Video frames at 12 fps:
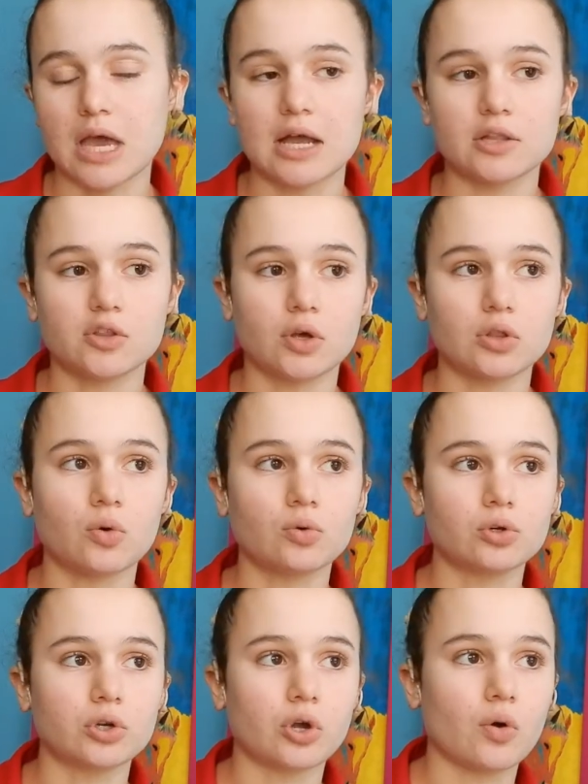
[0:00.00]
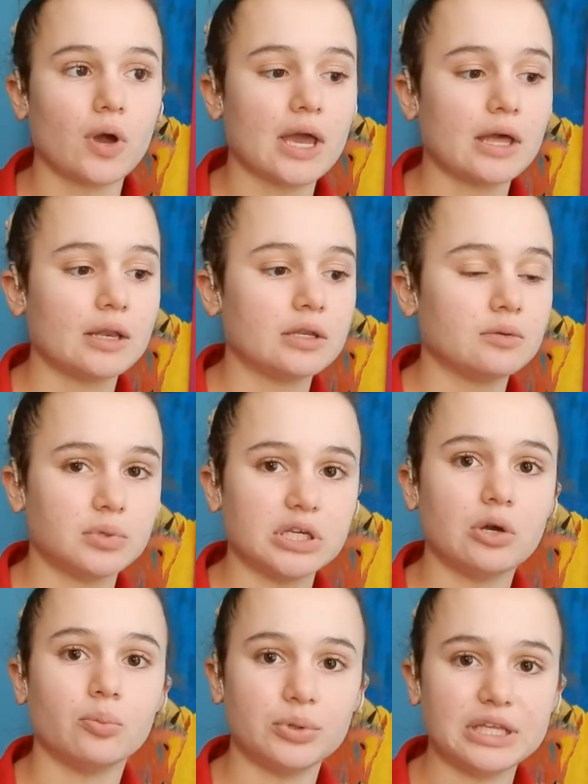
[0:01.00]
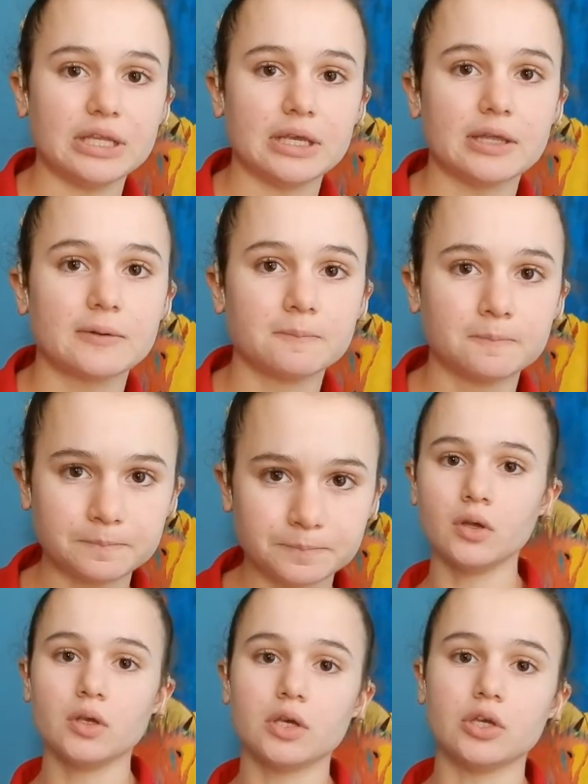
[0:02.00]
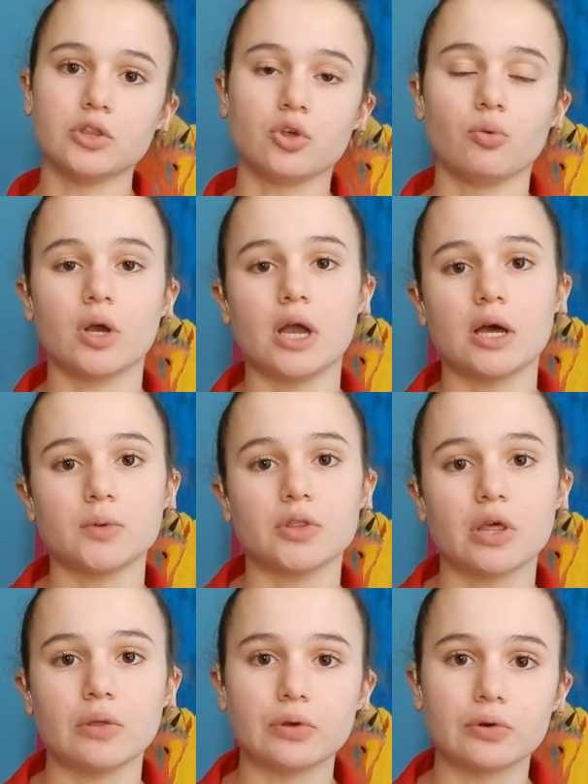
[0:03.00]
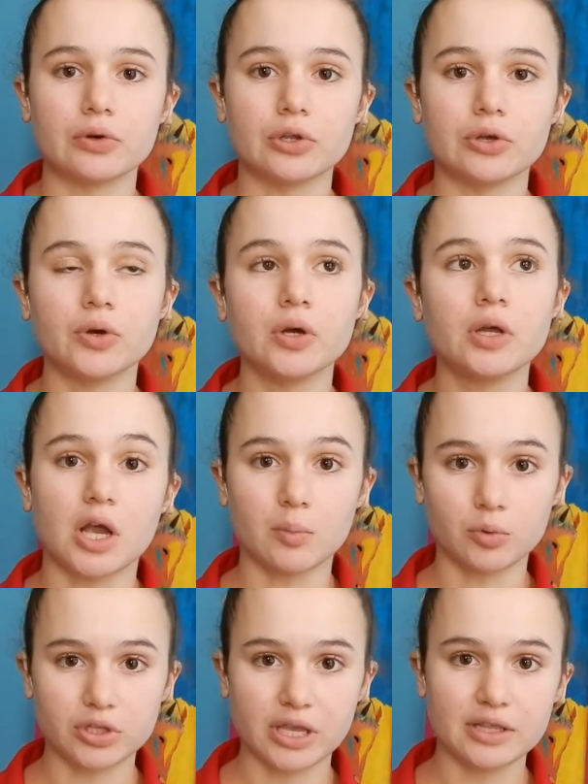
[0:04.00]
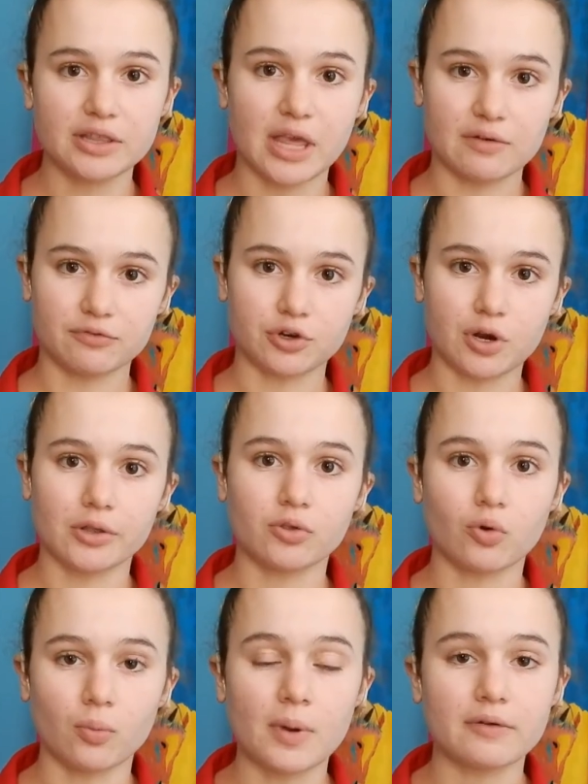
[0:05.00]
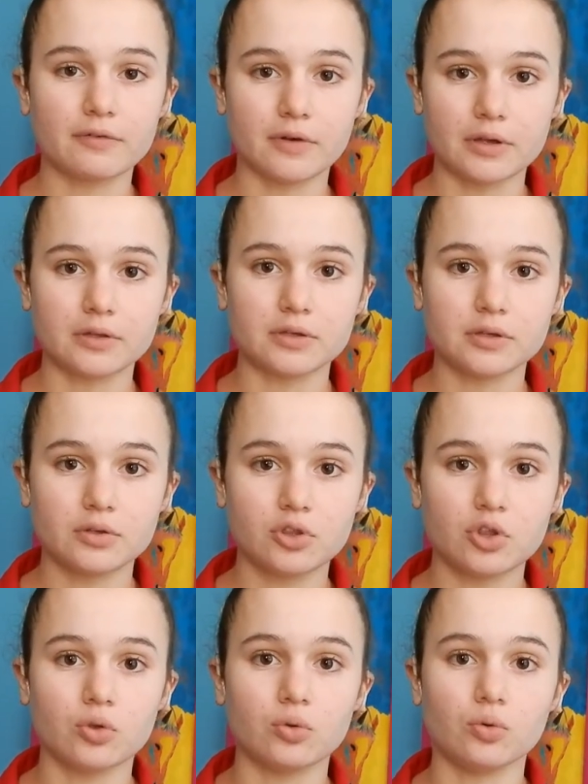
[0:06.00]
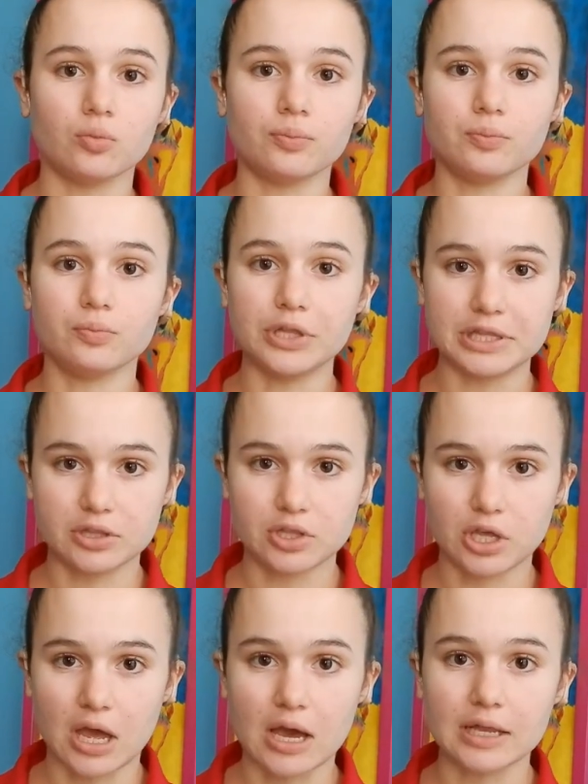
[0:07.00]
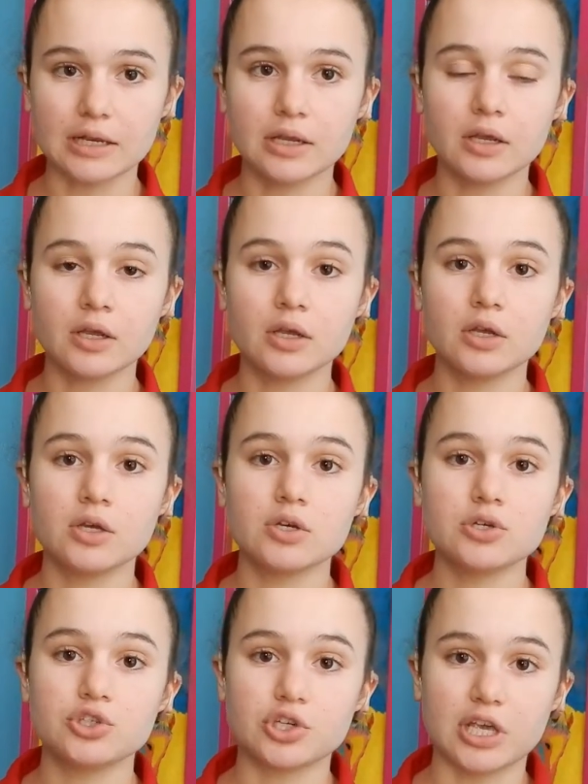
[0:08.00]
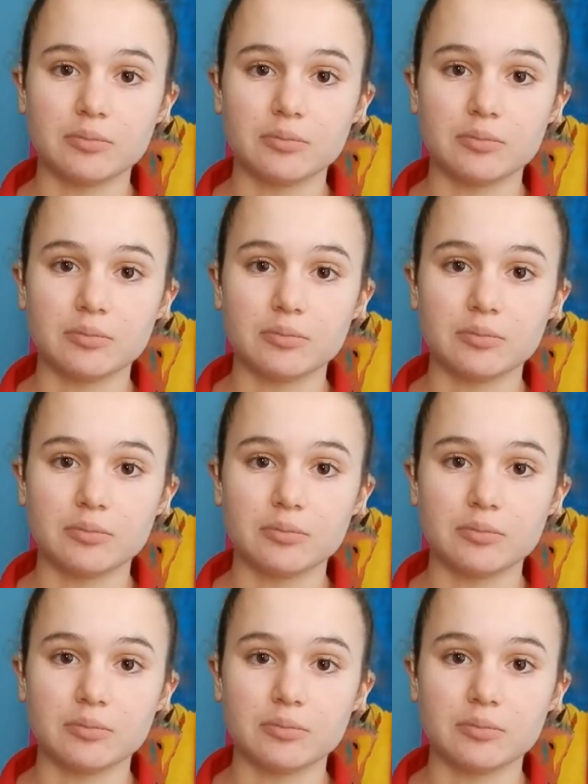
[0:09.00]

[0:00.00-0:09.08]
that. So I told her to go ahead and be obedient and do what God was telling her to do. A couple days after I told my friend to listen to God, she